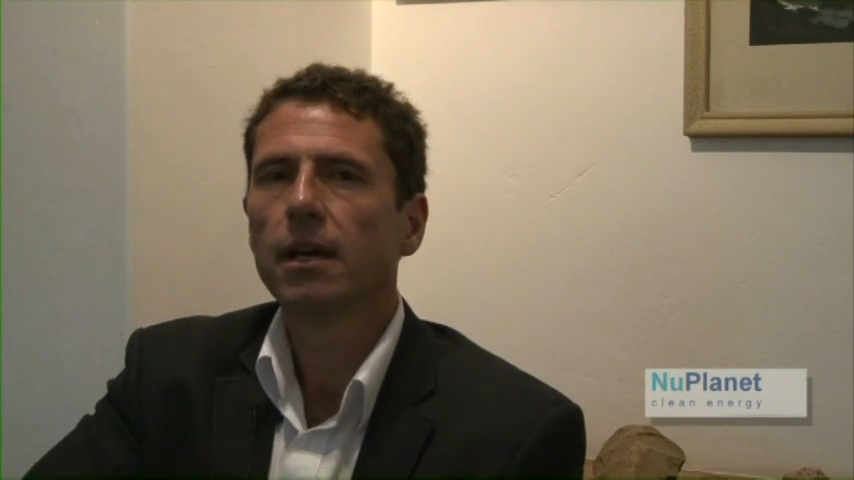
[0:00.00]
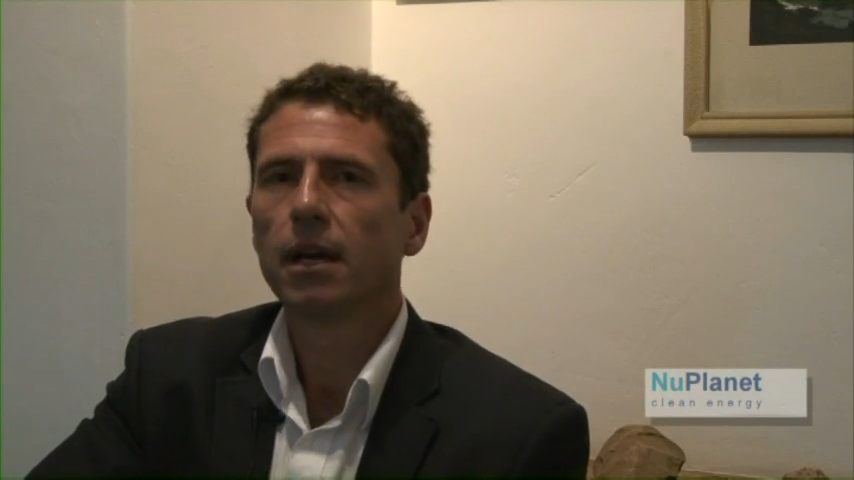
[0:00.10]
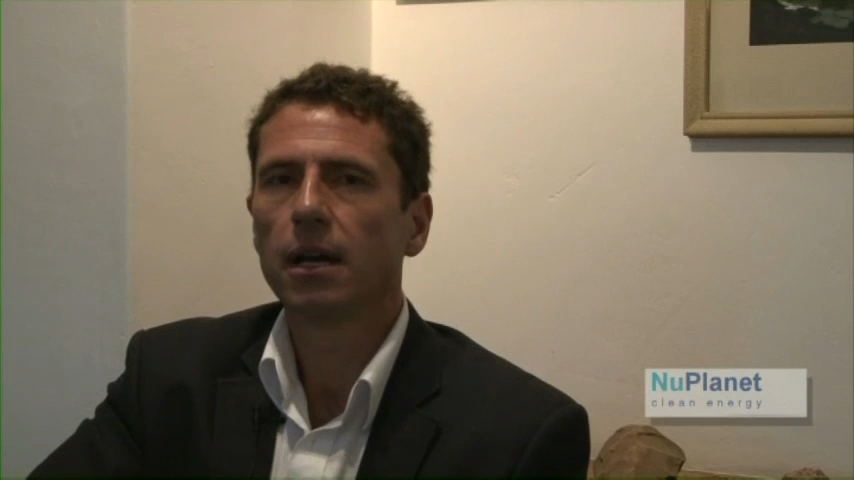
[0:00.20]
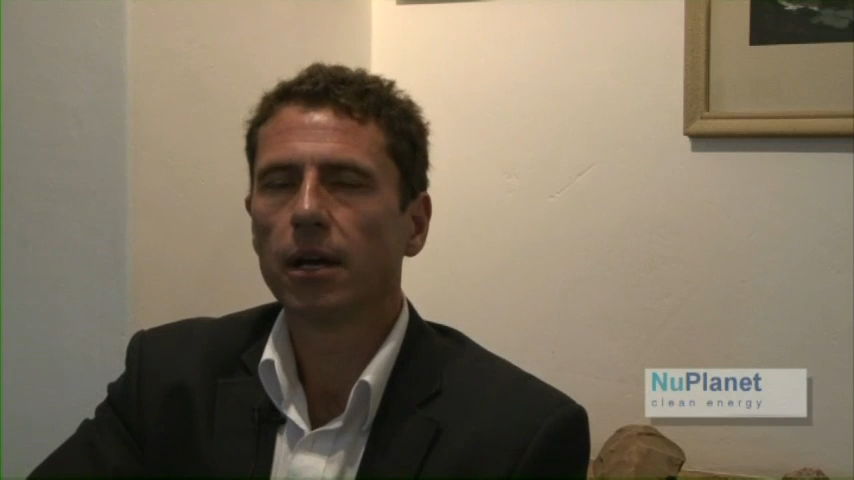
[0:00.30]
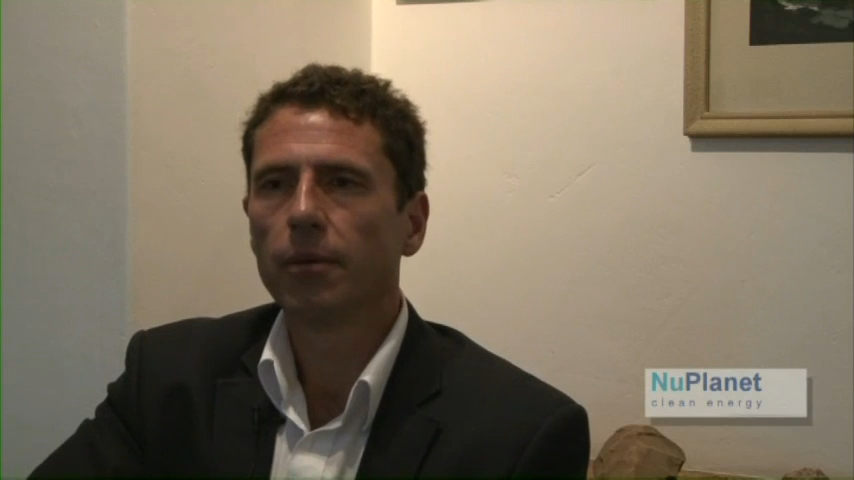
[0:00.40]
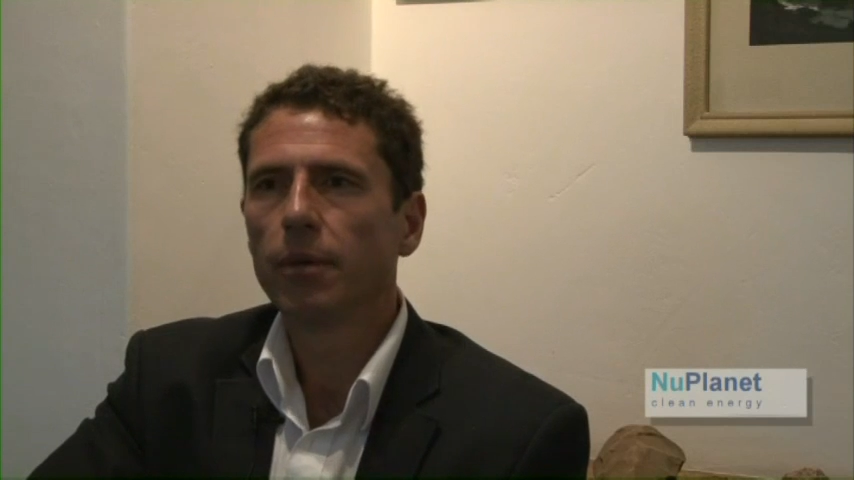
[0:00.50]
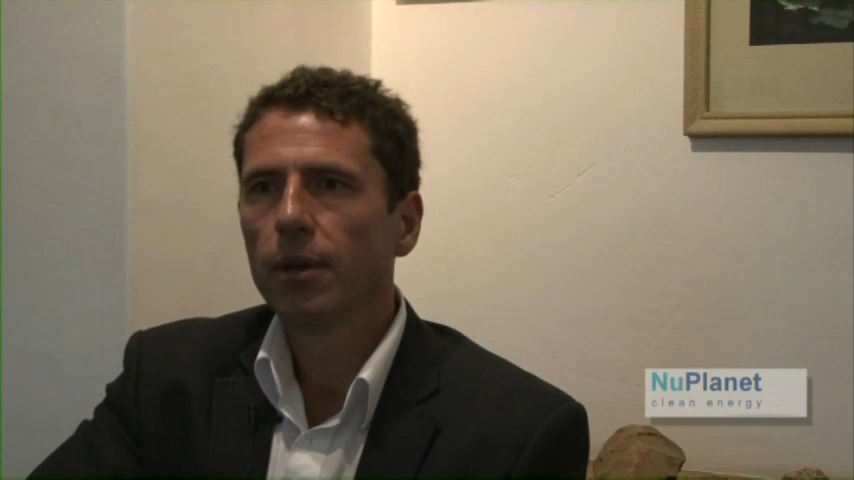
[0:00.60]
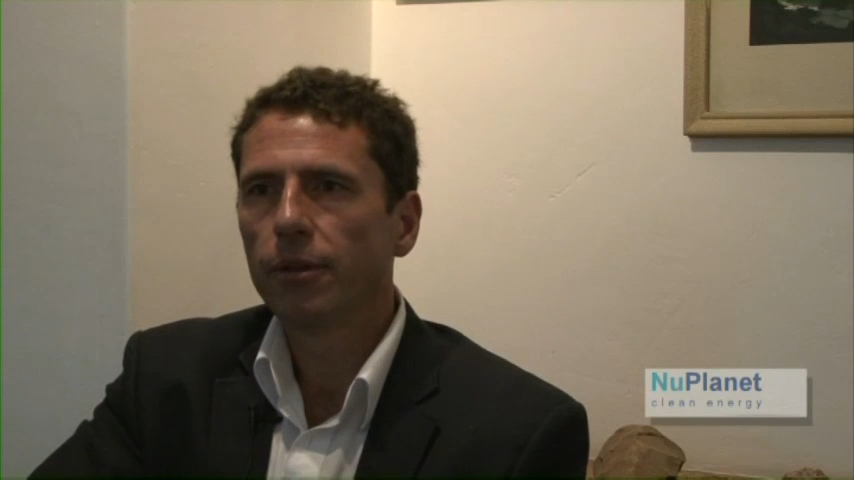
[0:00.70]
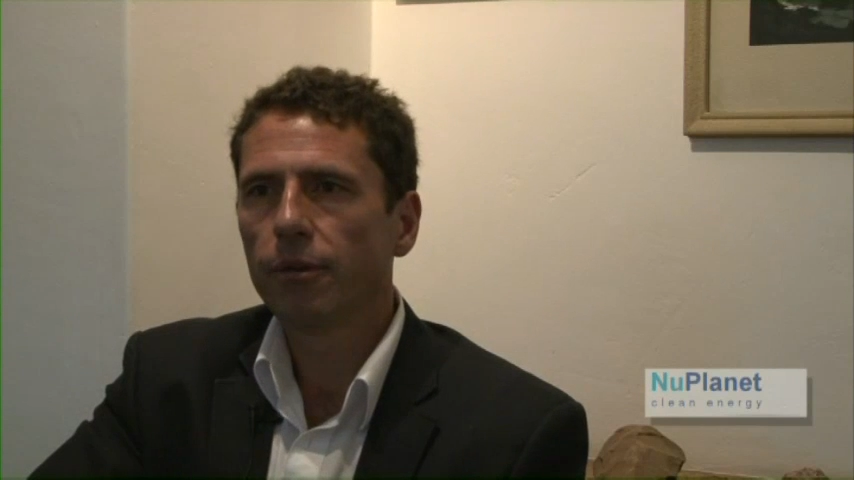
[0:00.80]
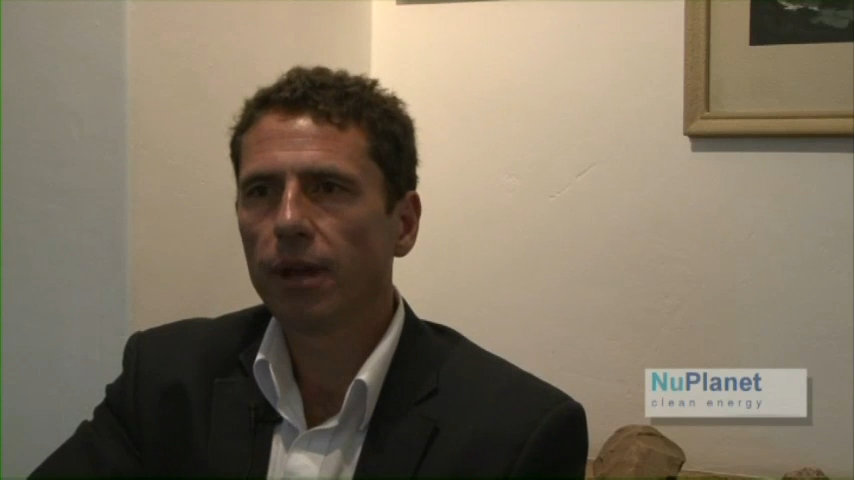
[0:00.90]

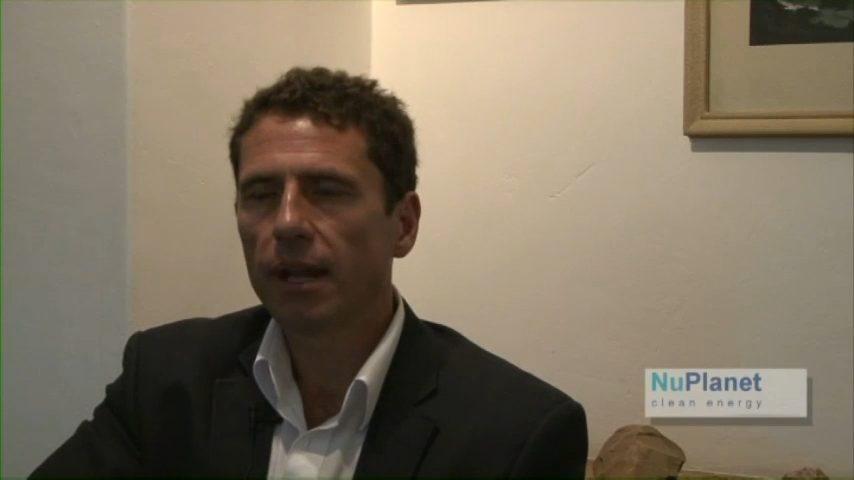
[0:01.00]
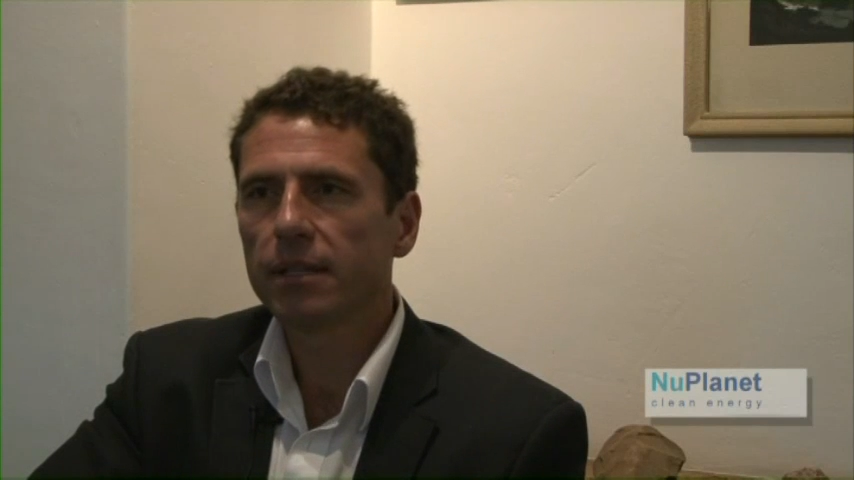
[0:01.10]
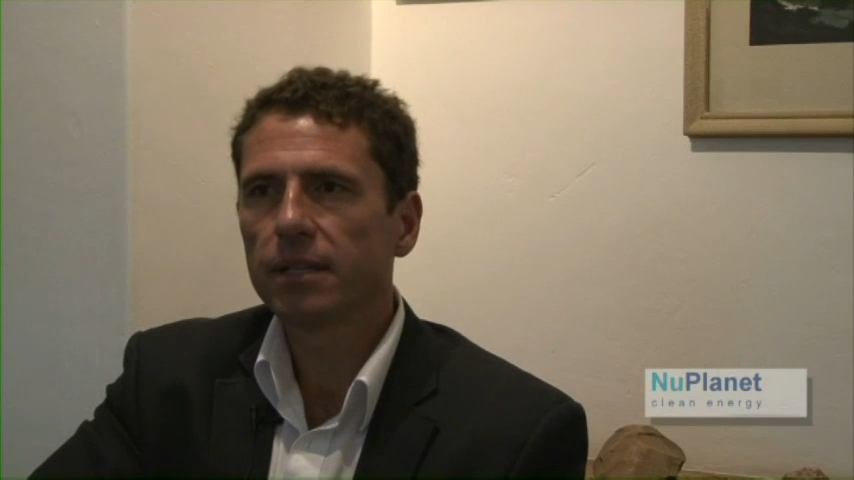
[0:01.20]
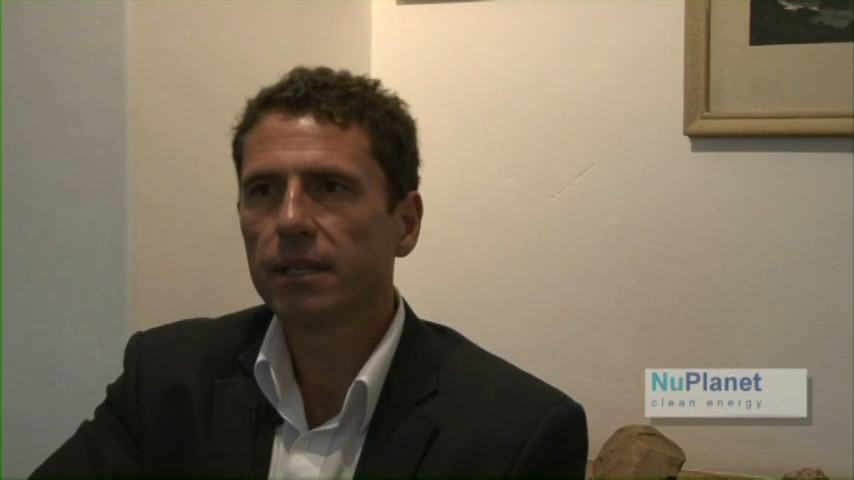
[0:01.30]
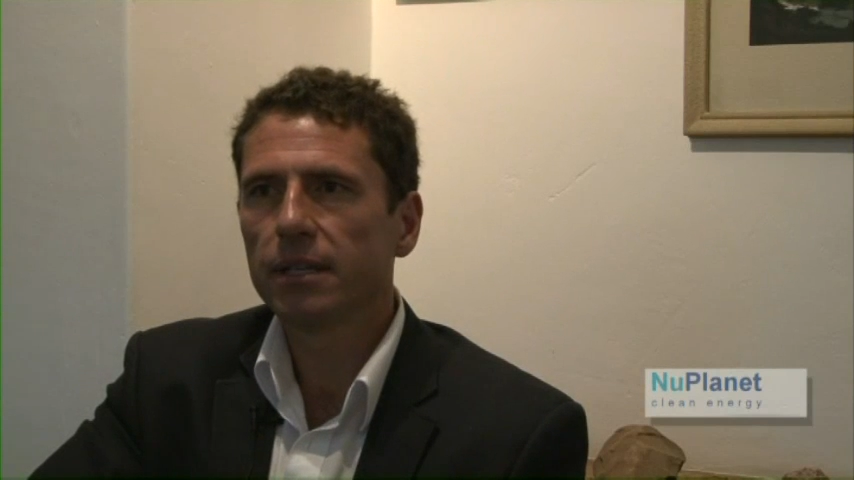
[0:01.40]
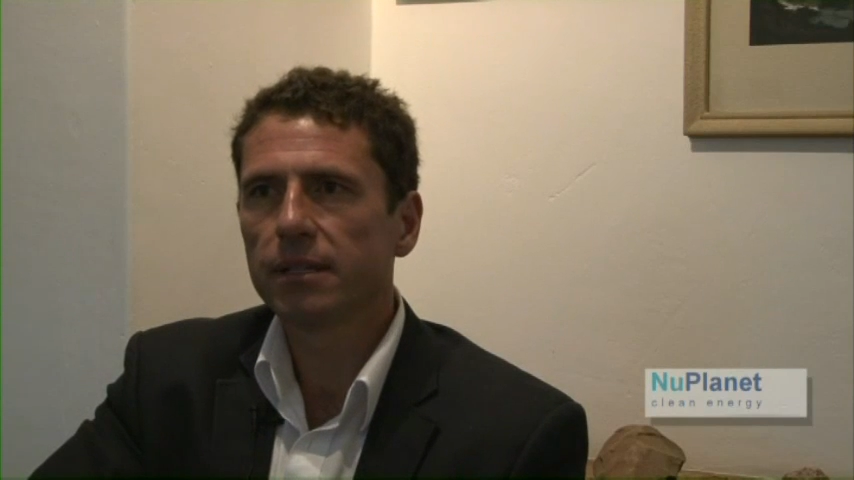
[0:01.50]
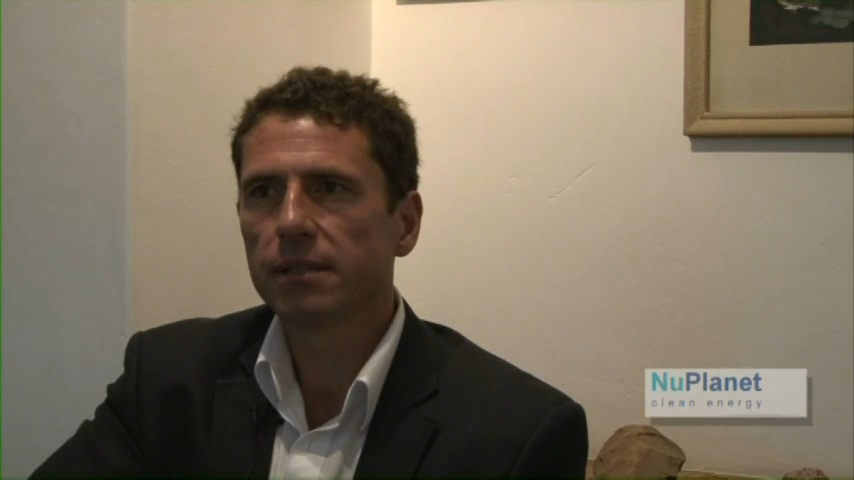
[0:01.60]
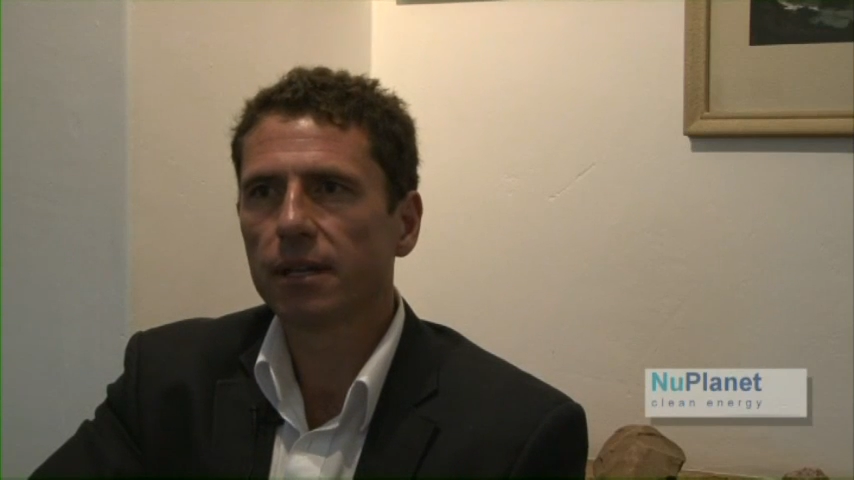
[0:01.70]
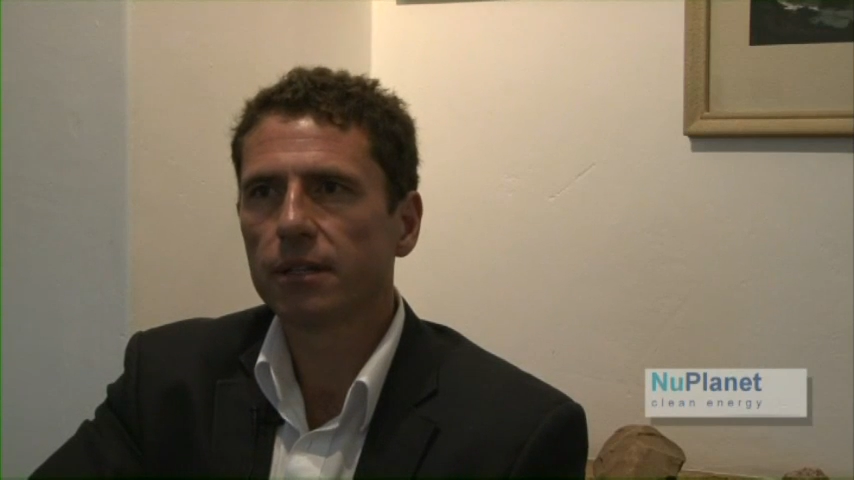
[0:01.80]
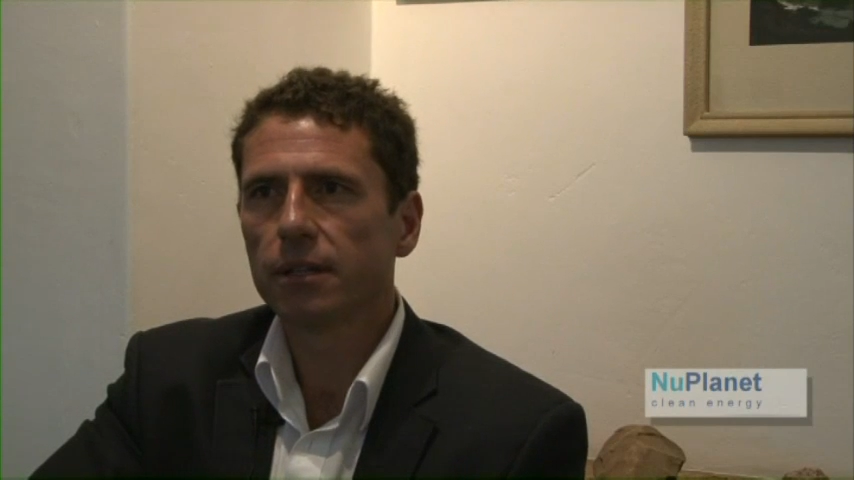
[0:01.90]
The reality
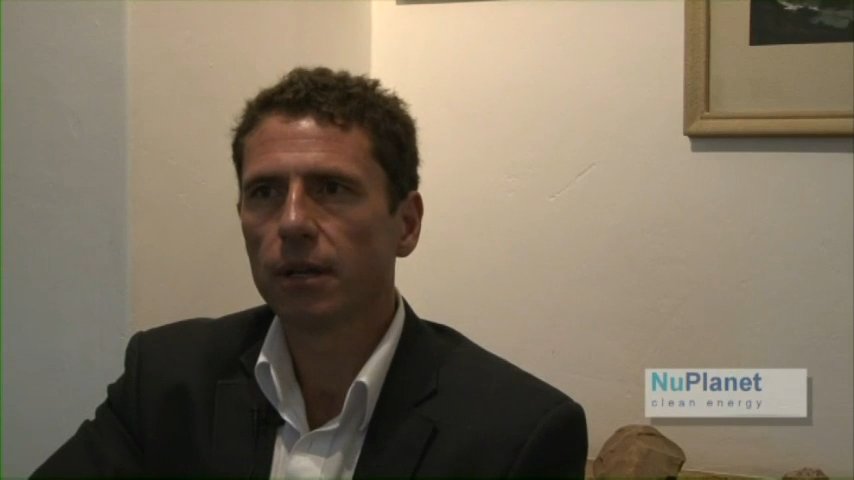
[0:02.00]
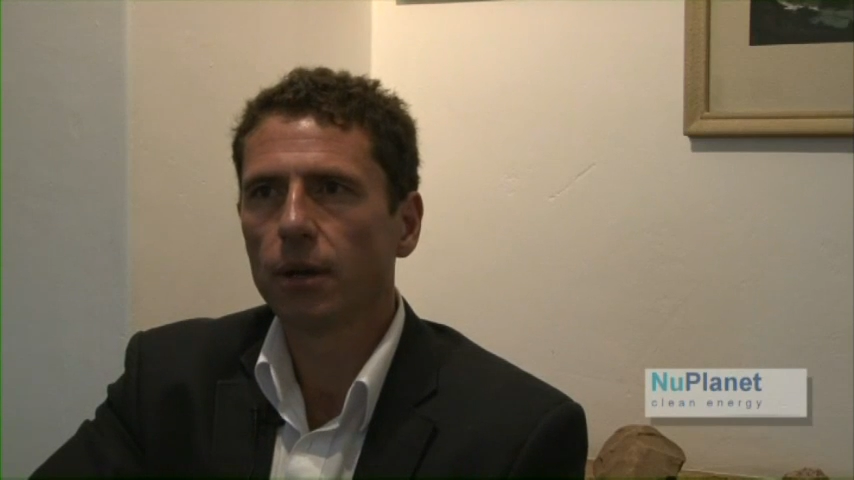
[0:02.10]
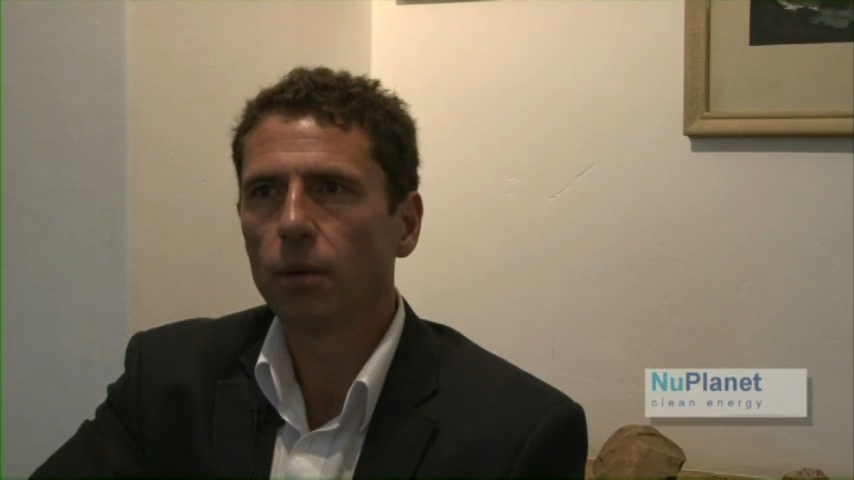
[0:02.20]
is that